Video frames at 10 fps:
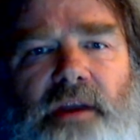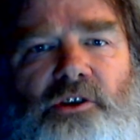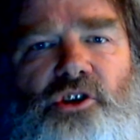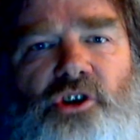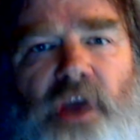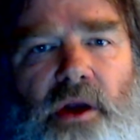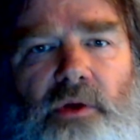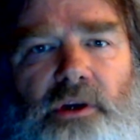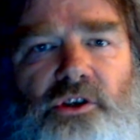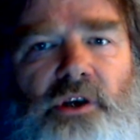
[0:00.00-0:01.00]
and
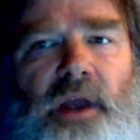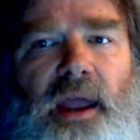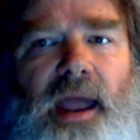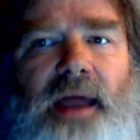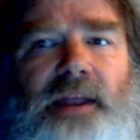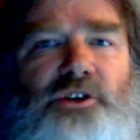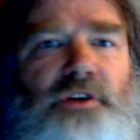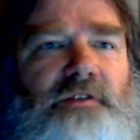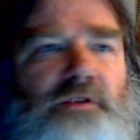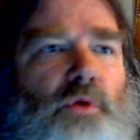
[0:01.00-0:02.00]
cherish, and I
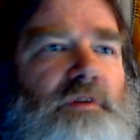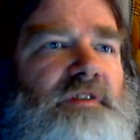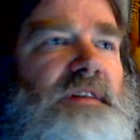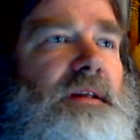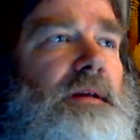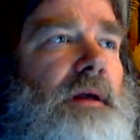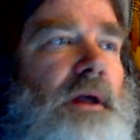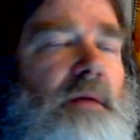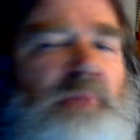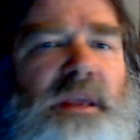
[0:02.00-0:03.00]
just don't see
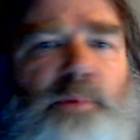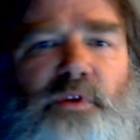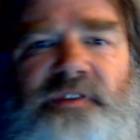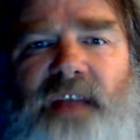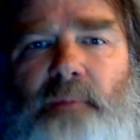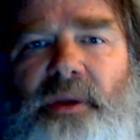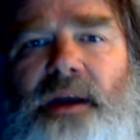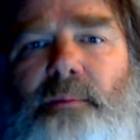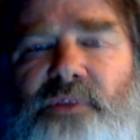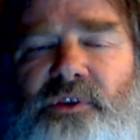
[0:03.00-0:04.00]
people stepping
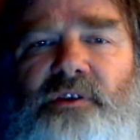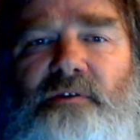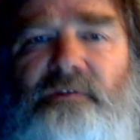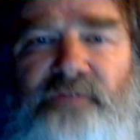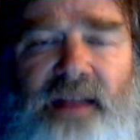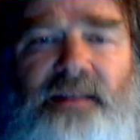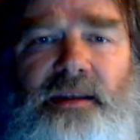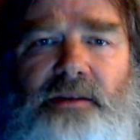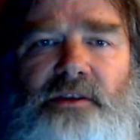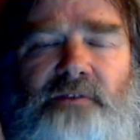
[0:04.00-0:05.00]
up to defend
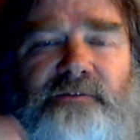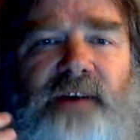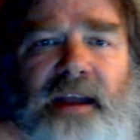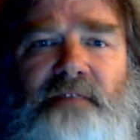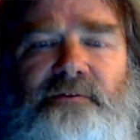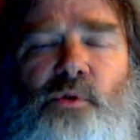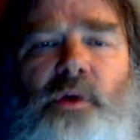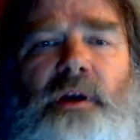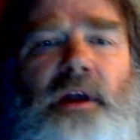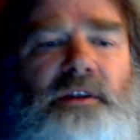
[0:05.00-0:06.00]
it, to fight
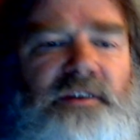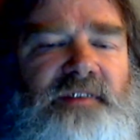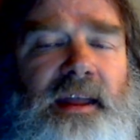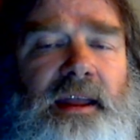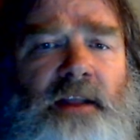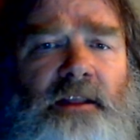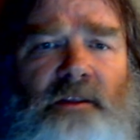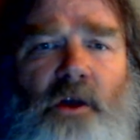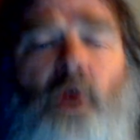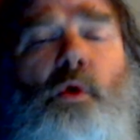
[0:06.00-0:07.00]
for it, to say,
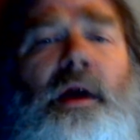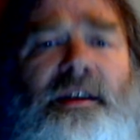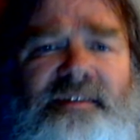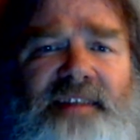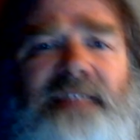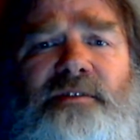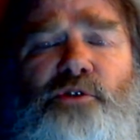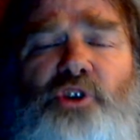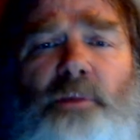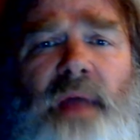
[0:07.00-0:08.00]
"No,
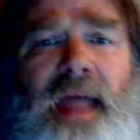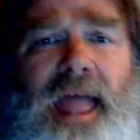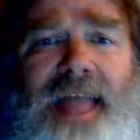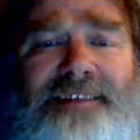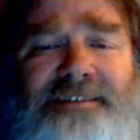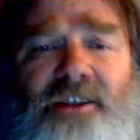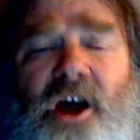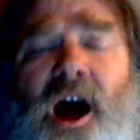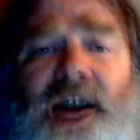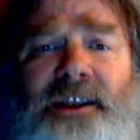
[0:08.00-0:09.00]
censorship is
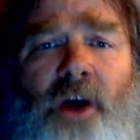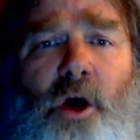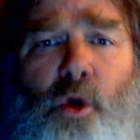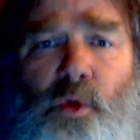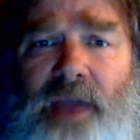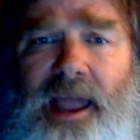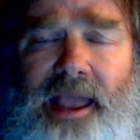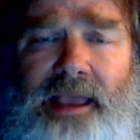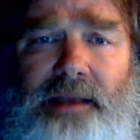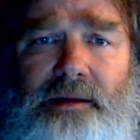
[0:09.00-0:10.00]
not
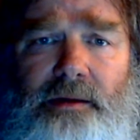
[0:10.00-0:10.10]
okay."